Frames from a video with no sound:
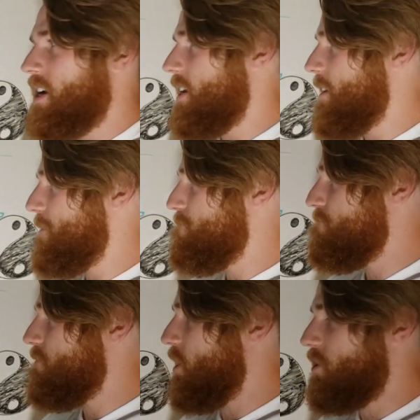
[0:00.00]

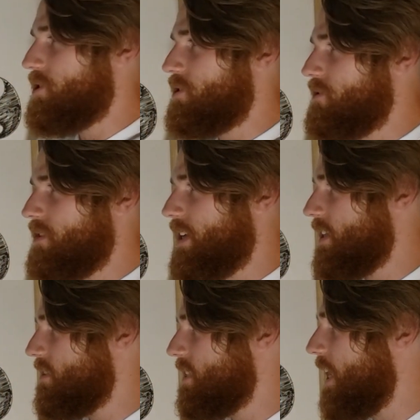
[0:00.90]
Also,
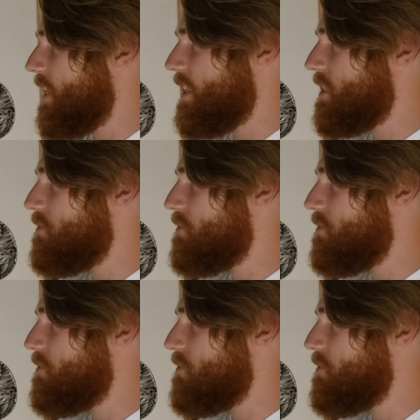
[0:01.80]
like, take things